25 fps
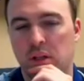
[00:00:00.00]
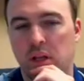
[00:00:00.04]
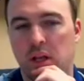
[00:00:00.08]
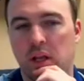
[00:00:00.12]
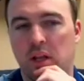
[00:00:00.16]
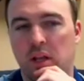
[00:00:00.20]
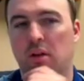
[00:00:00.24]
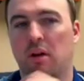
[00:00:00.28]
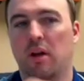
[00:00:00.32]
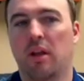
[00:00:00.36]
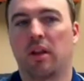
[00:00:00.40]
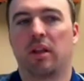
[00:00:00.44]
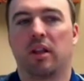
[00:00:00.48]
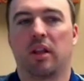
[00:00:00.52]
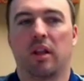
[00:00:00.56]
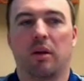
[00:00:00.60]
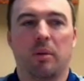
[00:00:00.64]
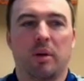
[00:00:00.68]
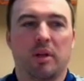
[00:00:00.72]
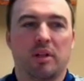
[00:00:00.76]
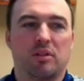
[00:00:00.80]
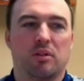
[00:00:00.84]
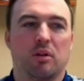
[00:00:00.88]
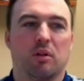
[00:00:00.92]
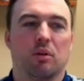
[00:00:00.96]
Yeah. No, I think that
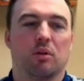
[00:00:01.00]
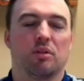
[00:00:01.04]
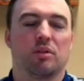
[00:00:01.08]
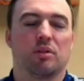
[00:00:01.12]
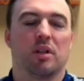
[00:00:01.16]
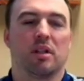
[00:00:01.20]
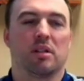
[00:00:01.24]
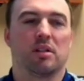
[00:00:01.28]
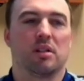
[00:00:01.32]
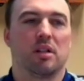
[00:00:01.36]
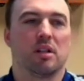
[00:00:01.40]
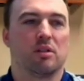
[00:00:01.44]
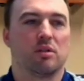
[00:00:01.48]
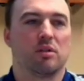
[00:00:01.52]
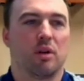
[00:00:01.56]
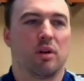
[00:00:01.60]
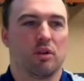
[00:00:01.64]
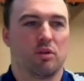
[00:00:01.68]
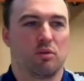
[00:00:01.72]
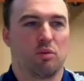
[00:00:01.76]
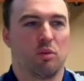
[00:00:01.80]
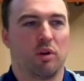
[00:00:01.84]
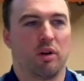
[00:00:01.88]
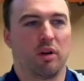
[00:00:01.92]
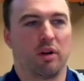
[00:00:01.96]
makes total sense. That's what I
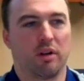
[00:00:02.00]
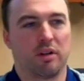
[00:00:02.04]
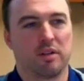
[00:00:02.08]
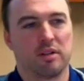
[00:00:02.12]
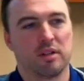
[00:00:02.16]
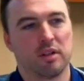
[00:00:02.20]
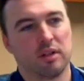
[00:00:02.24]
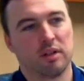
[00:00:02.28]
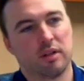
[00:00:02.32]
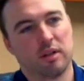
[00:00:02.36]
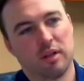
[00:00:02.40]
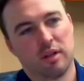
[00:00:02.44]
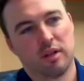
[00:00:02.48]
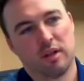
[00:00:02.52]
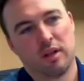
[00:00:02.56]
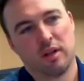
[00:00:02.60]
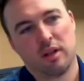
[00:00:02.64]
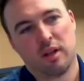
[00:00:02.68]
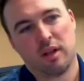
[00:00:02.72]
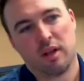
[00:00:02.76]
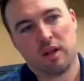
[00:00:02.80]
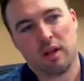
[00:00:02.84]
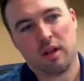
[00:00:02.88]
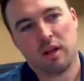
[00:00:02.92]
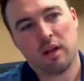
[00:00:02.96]
was wondering, because
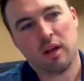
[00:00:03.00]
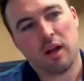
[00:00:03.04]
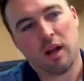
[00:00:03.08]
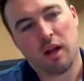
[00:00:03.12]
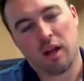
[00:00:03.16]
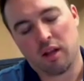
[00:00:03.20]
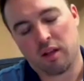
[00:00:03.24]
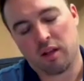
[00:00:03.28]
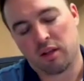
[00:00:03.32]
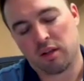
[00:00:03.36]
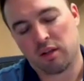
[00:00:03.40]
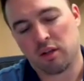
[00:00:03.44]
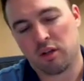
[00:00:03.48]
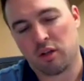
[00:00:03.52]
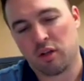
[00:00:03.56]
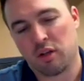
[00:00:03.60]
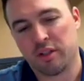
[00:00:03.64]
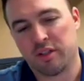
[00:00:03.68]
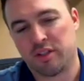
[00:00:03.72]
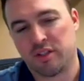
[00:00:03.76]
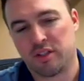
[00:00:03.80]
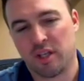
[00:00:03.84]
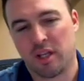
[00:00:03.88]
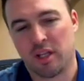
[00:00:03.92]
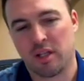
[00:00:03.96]
I
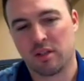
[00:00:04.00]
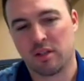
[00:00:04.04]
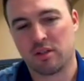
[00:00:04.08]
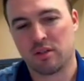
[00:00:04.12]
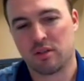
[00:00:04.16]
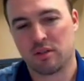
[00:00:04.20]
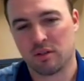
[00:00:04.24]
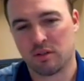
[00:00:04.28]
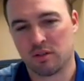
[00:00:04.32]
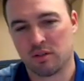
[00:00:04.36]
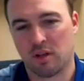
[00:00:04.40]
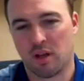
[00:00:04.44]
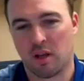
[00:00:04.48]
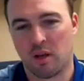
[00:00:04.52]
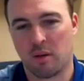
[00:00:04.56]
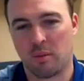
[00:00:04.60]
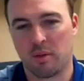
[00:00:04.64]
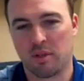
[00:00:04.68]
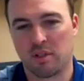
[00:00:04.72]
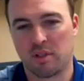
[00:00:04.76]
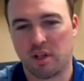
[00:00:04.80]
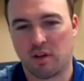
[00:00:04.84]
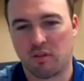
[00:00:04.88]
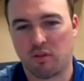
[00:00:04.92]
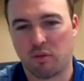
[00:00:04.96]
could sense there's going to
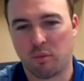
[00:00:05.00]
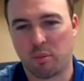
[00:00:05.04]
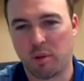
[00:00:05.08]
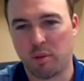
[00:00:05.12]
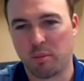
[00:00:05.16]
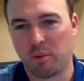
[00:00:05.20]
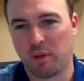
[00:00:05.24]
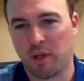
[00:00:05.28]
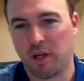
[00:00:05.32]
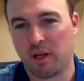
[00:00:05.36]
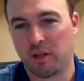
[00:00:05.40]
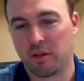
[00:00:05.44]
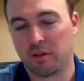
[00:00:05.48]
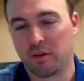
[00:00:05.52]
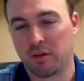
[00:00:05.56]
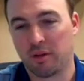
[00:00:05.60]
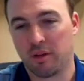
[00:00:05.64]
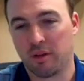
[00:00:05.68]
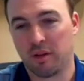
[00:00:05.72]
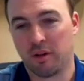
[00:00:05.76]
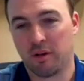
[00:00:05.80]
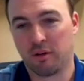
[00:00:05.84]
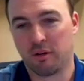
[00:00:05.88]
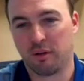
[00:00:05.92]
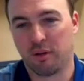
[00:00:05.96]
be several people out there
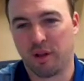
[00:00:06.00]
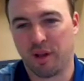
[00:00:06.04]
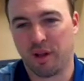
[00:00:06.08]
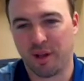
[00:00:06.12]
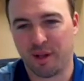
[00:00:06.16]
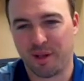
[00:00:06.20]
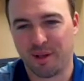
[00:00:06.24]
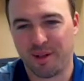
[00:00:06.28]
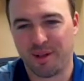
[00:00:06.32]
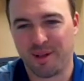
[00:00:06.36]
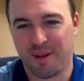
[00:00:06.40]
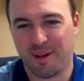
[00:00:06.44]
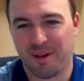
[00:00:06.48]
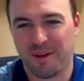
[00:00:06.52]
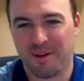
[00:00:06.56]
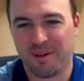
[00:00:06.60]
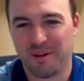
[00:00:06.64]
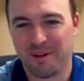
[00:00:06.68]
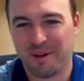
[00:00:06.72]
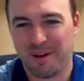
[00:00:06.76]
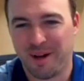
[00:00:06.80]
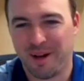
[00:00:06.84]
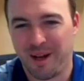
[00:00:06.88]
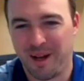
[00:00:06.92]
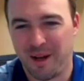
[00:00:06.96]
that are like,
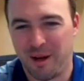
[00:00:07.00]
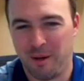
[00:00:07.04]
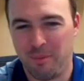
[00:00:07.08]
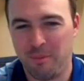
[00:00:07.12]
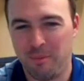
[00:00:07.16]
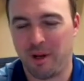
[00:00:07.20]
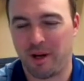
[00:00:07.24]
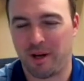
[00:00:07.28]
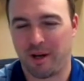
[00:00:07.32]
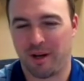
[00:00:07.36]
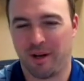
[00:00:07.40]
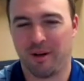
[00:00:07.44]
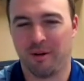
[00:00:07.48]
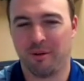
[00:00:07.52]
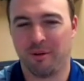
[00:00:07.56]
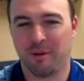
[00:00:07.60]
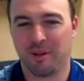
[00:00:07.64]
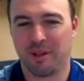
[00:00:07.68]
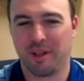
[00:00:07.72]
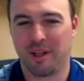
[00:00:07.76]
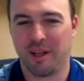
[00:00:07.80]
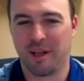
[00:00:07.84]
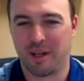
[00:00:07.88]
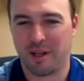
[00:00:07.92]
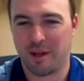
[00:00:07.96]
I'm not going to know
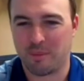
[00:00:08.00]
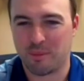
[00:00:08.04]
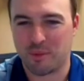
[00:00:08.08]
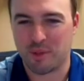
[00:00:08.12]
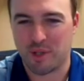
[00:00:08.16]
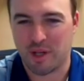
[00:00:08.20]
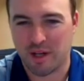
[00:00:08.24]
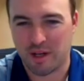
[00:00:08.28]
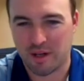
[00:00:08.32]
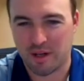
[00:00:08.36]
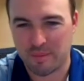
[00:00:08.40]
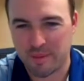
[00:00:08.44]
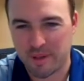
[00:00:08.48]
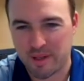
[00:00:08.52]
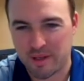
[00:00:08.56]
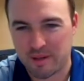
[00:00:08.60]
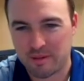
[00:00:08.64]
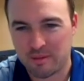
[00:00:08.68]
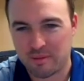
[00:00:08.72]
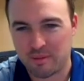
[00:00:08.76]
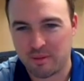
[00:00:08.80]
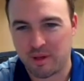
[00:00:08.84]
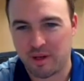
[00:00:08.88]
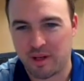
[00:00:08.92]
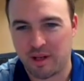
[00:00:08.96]
what the heck I'm talking
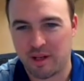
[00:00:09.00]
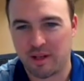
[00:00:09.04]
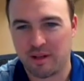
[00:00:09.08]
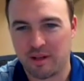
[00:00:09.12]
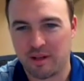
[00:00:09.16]
about when I